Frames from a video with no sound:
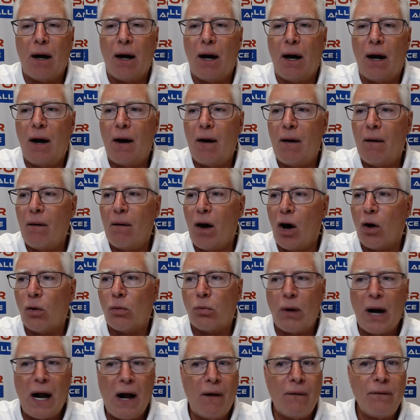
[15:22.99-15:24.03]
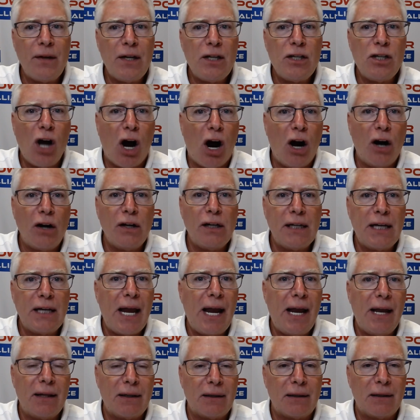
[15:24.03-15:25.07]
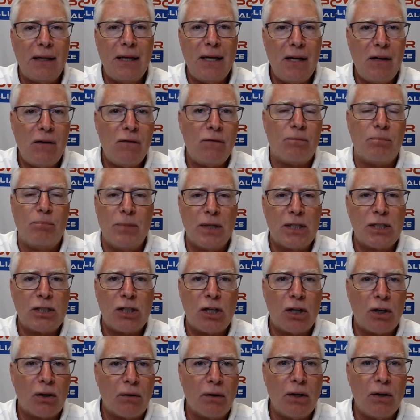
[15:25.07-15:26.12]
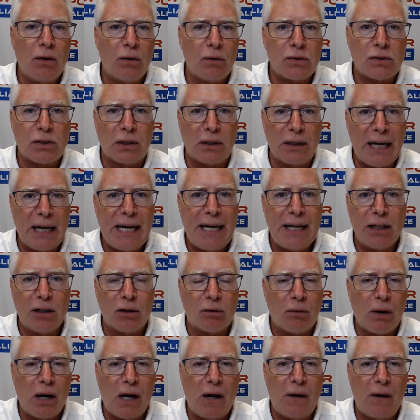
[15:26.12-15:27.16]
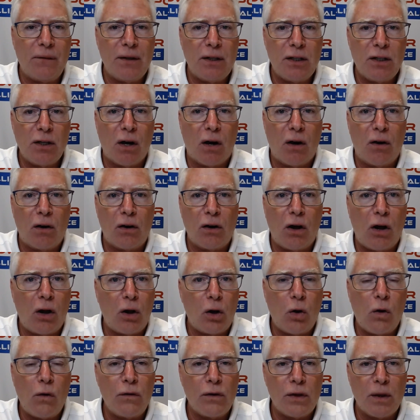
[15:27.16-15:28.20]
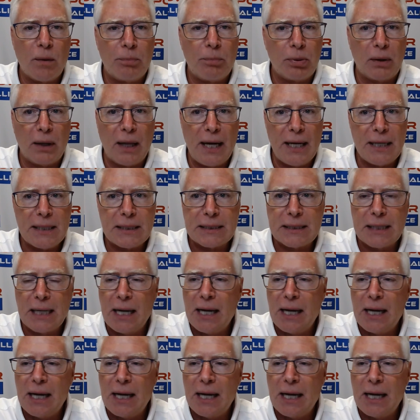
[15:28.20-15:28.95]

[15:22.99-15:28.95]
Around the yard, you can't leave materials laying around the yard all over the place.